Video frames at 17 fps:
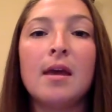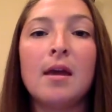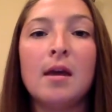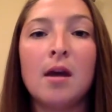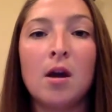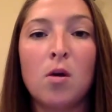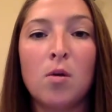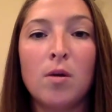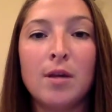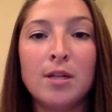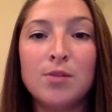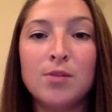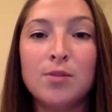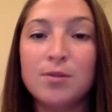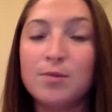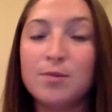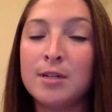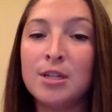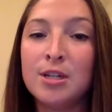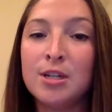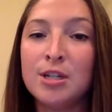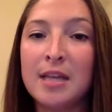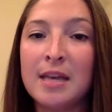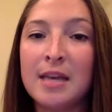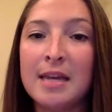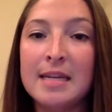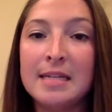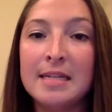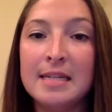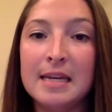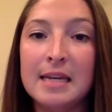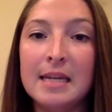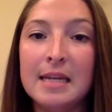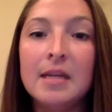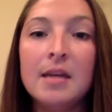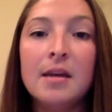According to his research that he did,